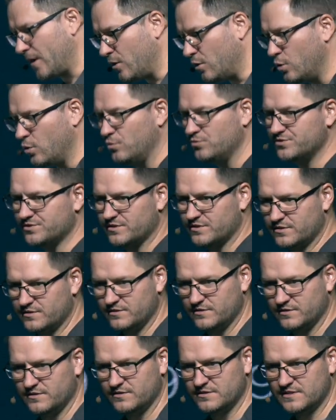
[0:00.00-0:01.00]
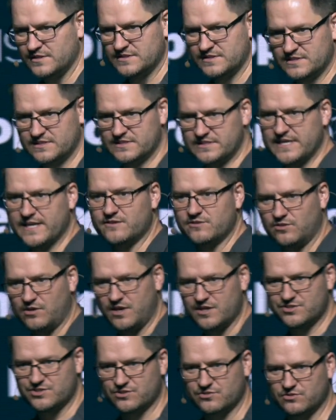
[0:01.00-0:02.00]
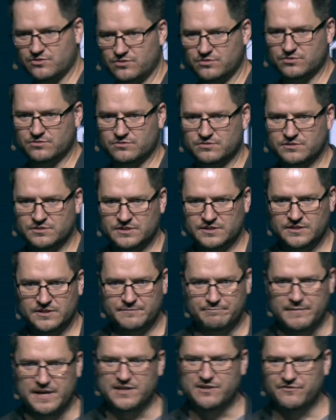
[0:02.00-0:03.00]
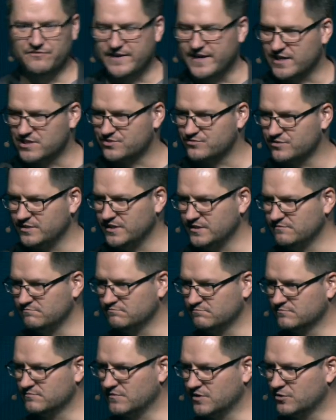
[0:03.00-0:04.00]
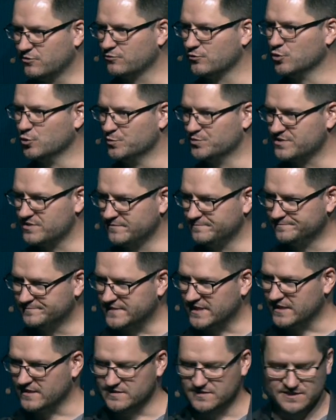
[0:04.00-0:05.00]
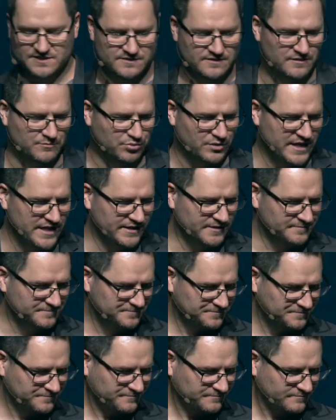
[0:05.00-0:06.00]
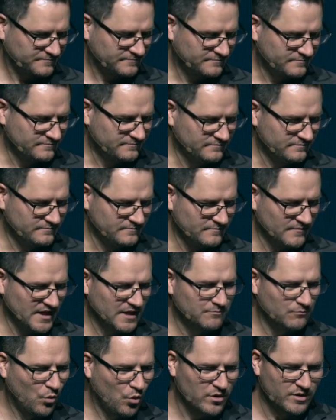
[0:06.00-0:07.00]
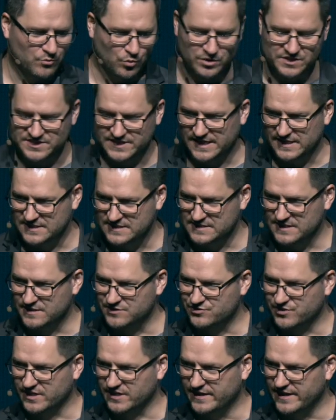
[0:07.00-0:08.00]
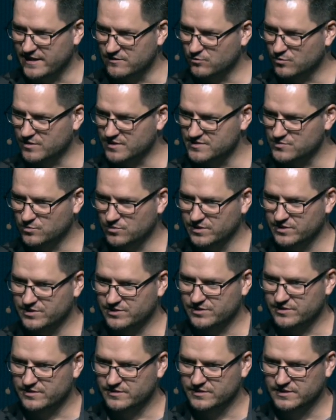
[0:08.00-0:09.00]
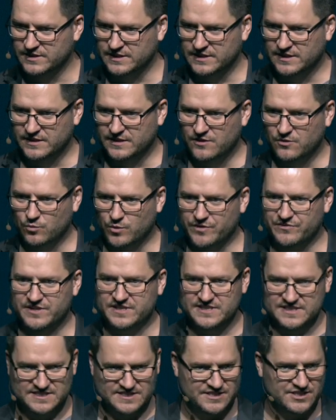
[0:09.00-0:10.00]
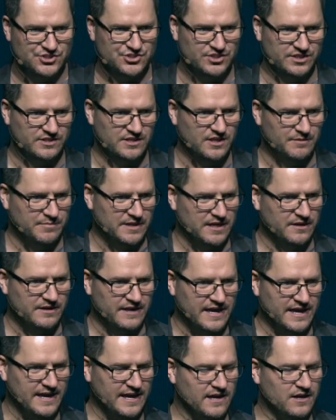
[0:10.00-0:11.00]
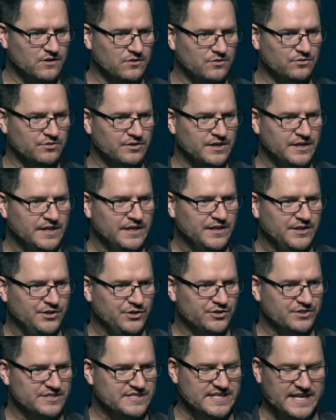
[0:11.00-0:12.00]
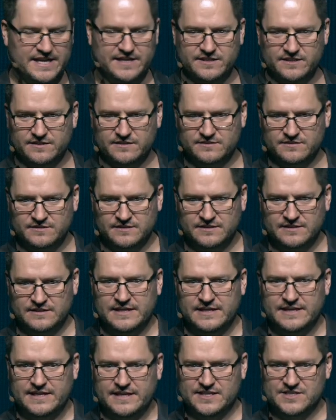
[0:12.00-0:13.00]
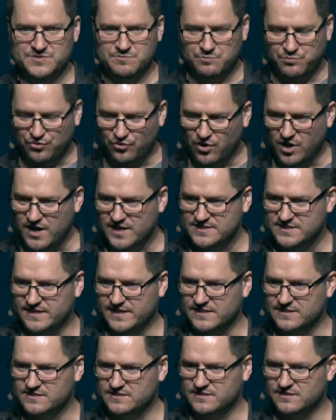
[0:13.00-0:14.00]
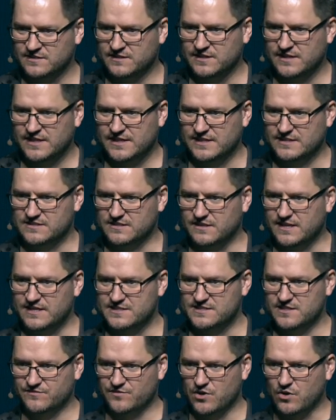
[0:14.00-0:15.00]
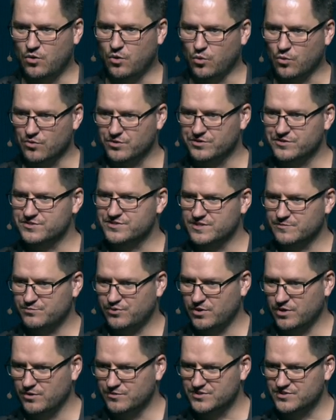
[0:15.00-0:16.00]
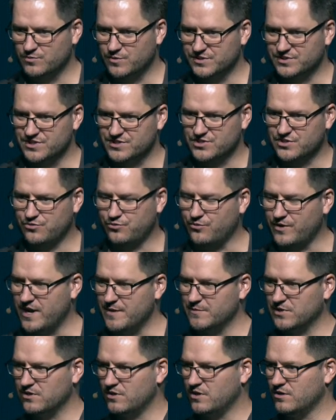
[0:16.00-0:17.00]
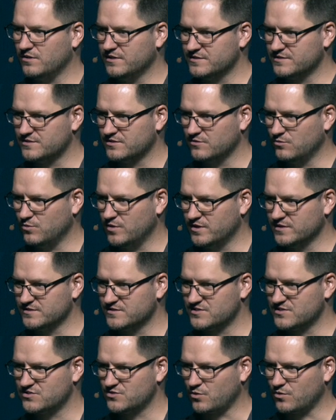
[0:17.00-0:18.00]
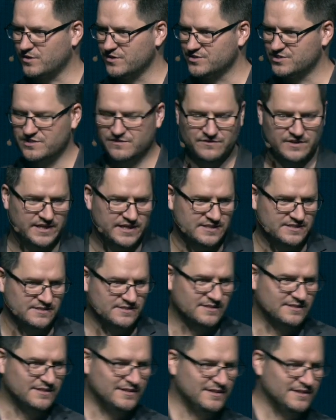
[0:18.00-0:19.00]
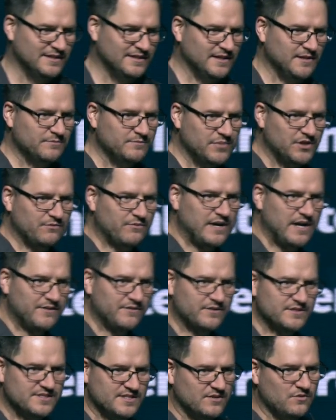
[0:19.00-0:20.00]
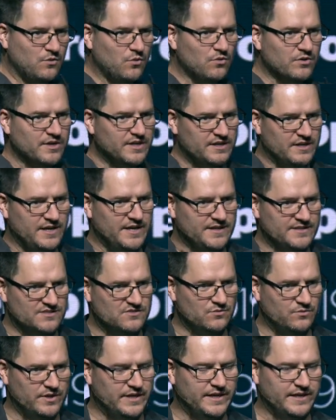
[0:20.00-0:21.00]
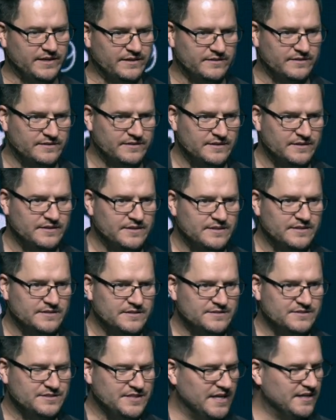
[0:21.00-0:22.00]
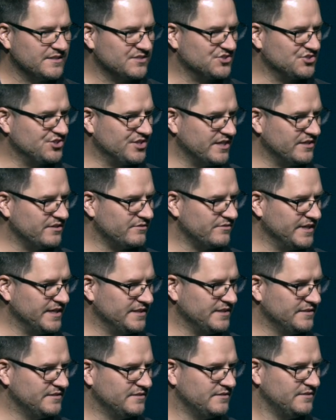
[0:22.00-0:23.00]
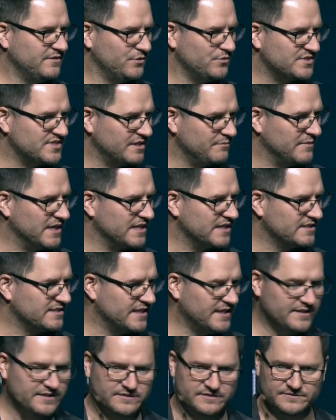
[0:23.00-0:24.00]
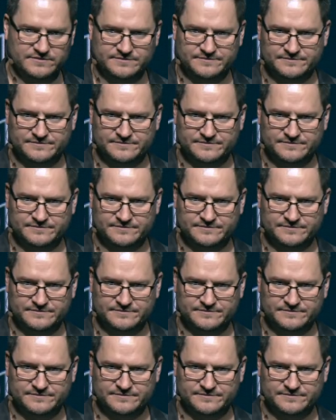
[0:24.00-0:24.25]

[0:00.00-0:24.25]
older technological manufacturing groups that exist on the planet. More and more data-centric networks will occur, where the decision about how your data is processed is less of a hoarder's approach, where just cram it all into one storage device, but rather it's an organized way. Data is generated using metadata,